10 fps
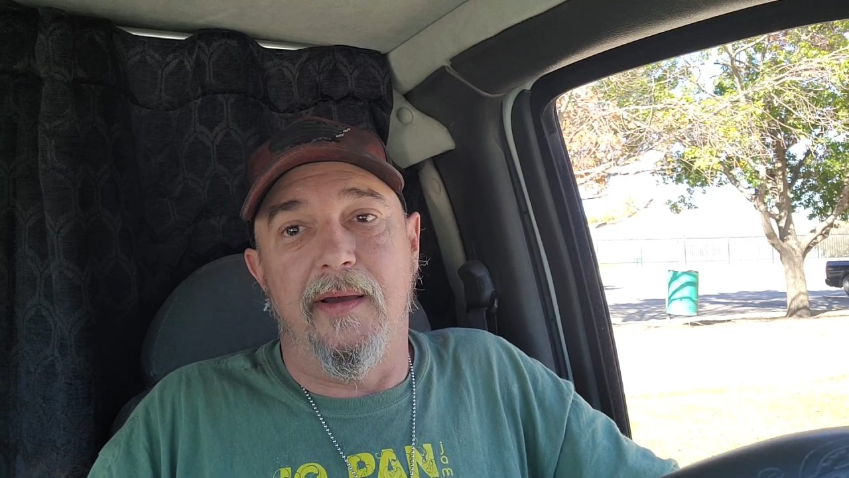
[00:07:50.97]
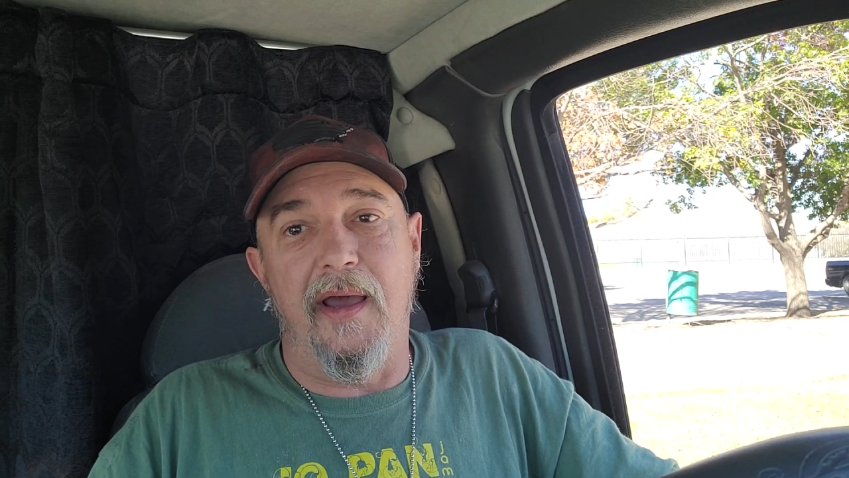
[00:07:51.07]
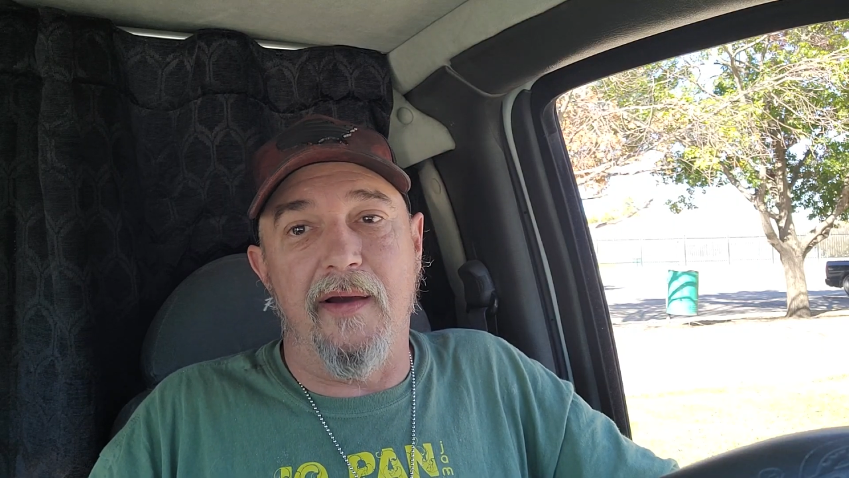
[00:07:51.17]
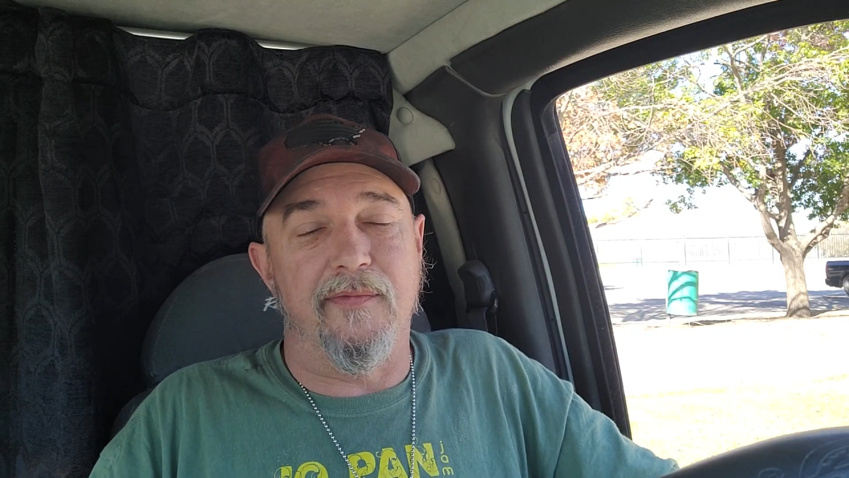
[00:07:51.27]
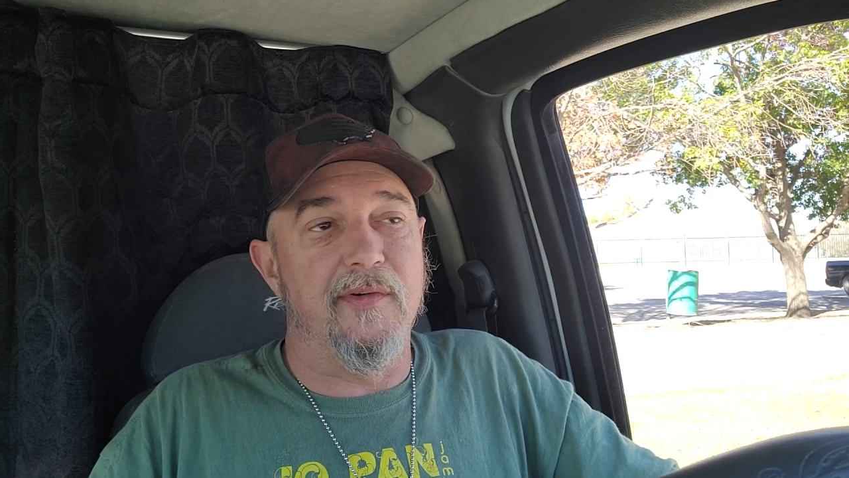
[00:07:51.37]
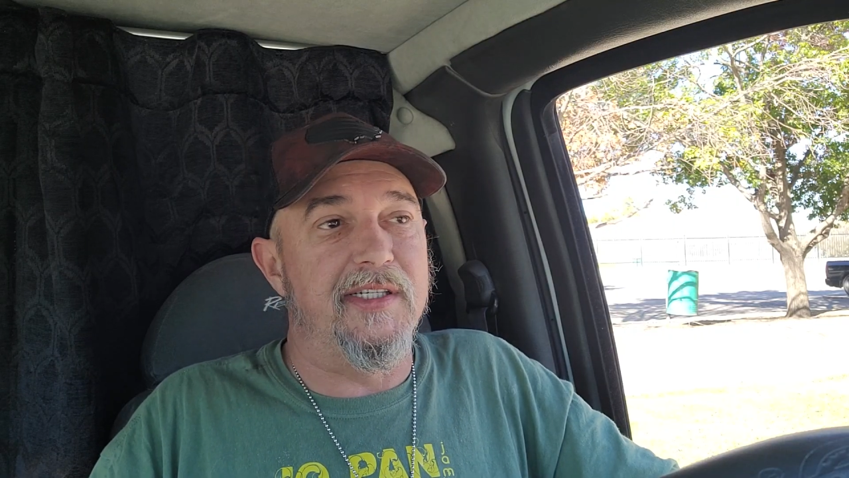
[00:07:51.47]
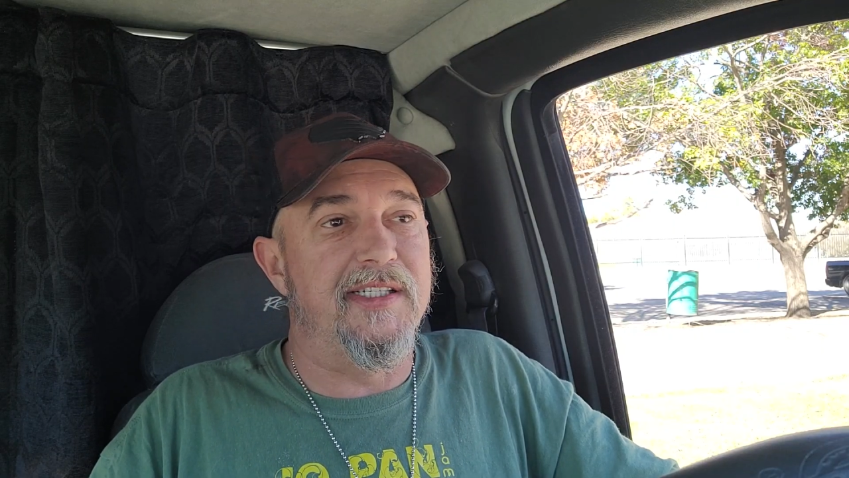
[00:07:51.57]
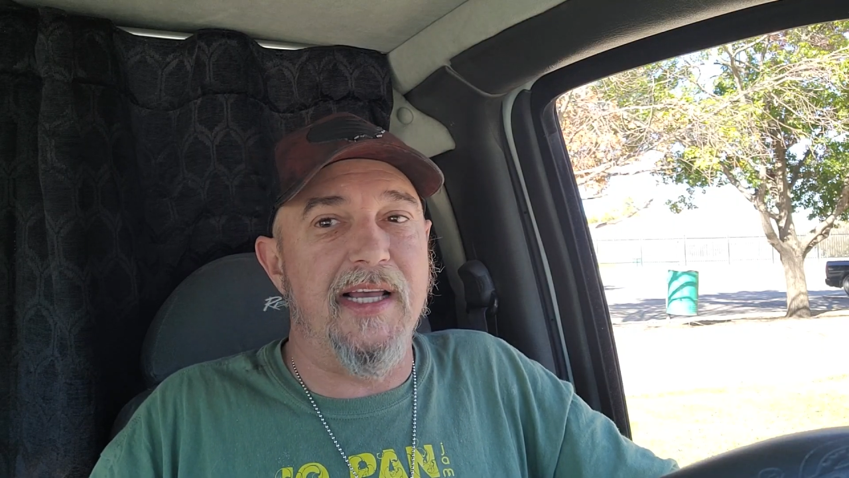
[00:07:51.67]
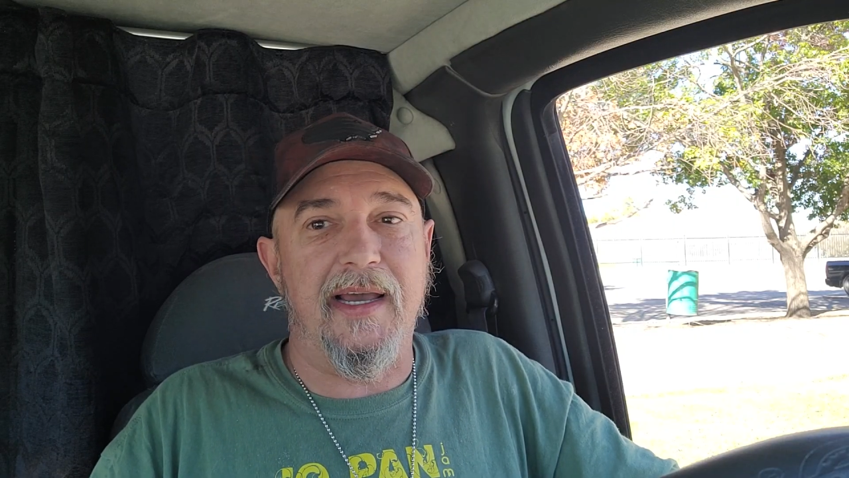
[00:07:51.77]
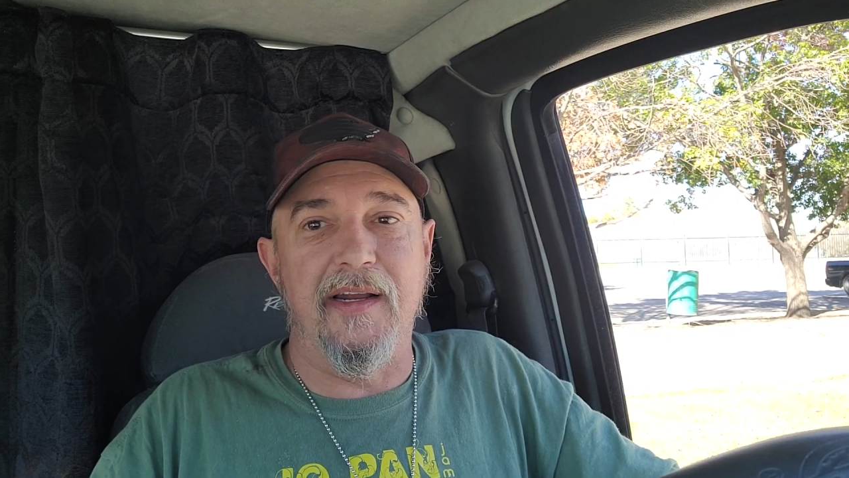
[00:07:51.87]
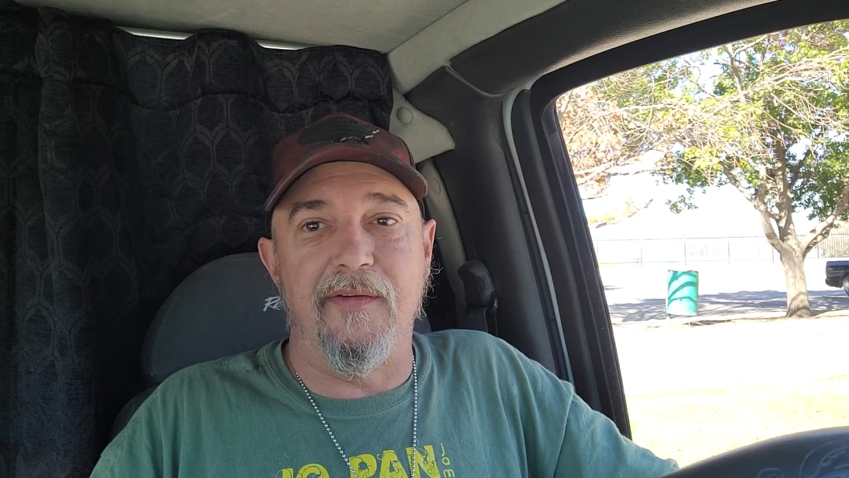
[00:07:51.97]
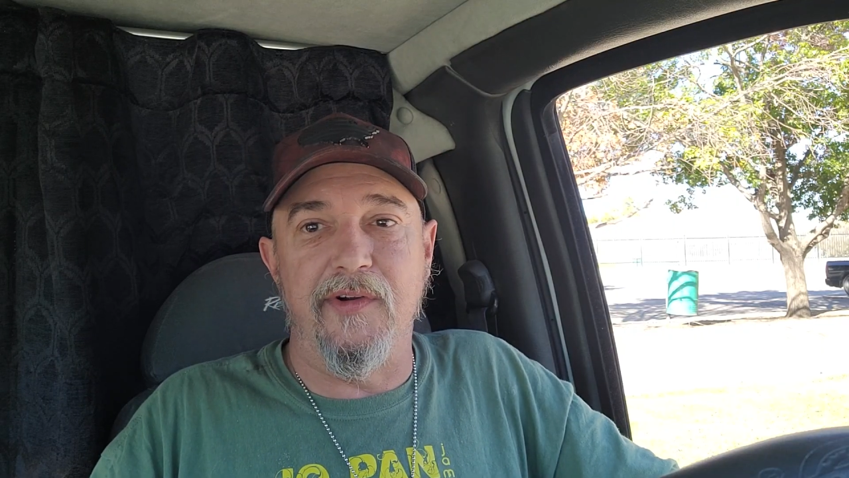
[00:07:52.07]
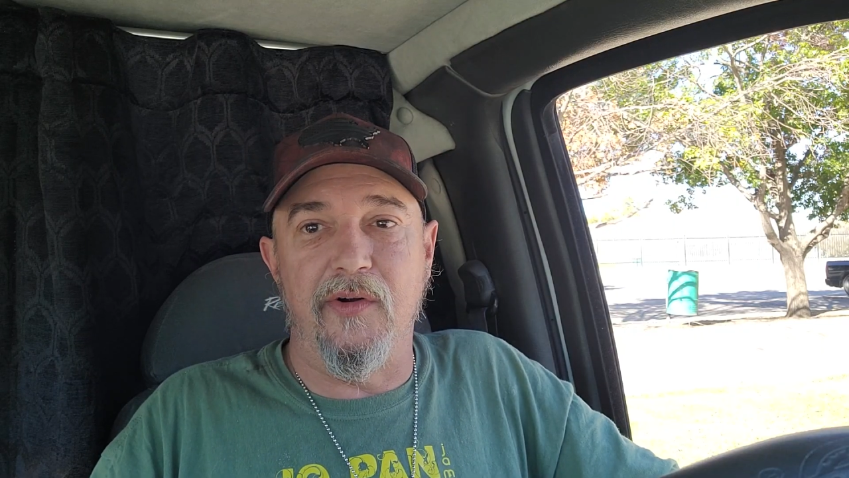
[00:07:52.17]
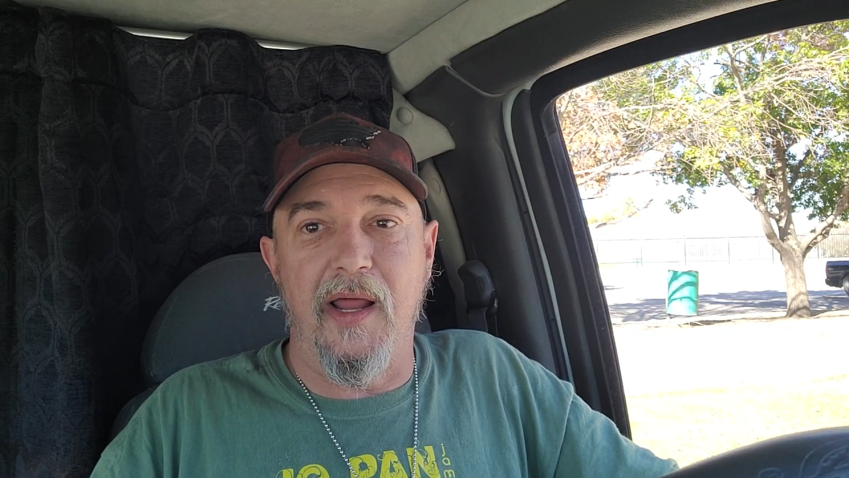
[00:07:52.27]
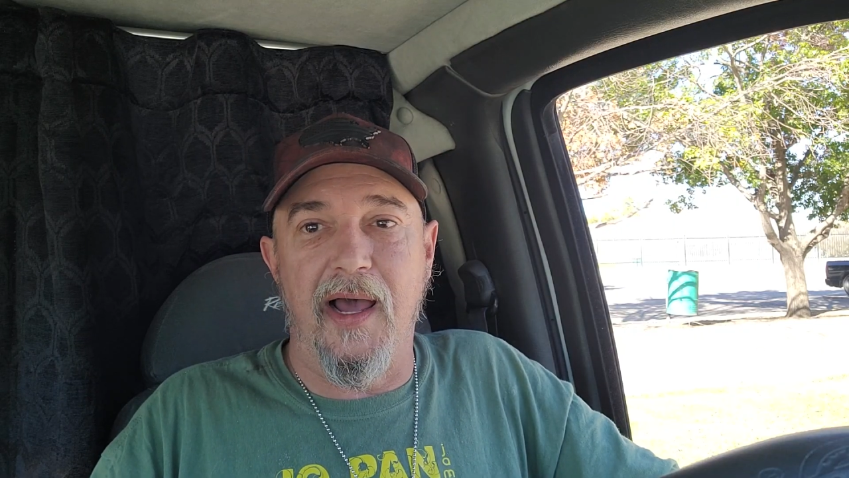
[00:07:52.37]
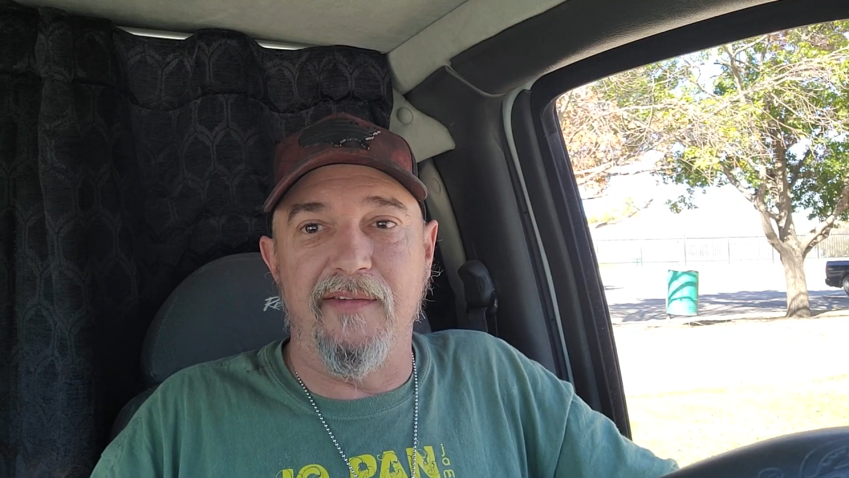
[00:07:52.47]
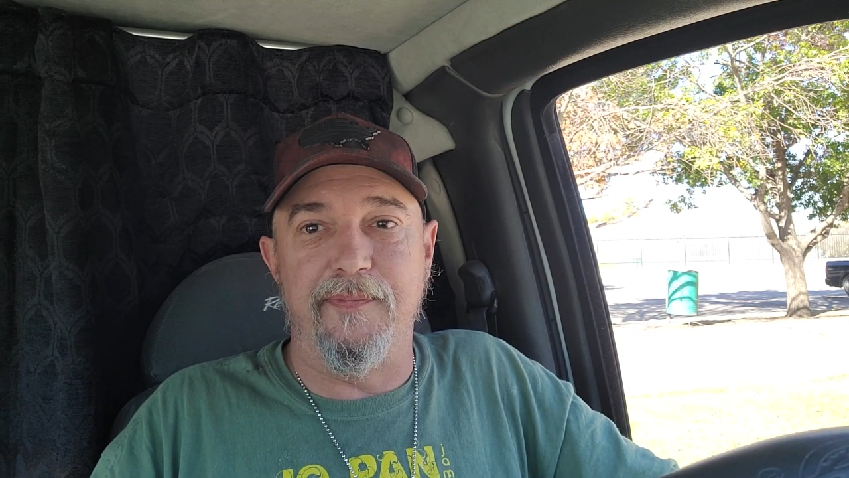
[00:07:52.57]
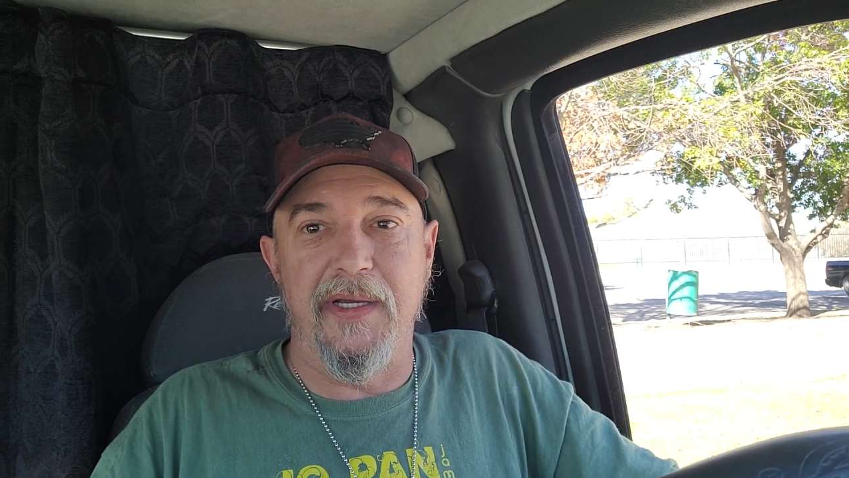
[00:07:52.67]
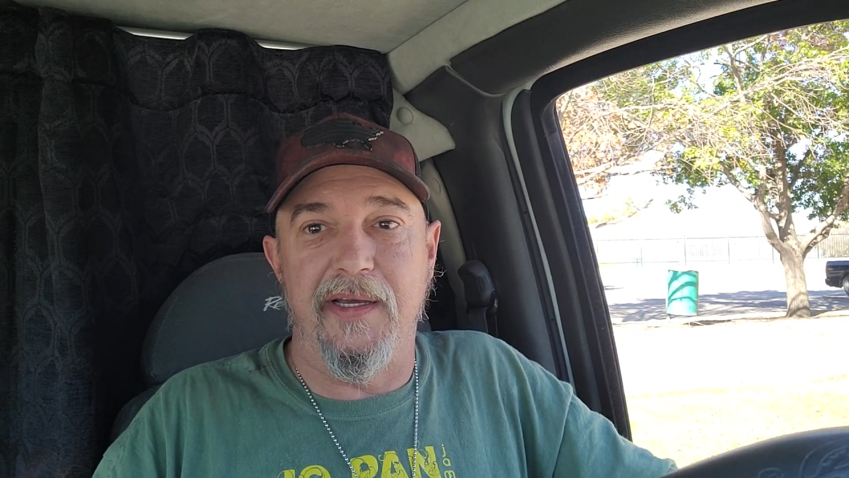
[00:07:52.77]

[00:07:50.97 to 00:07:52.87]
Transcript: every second of your life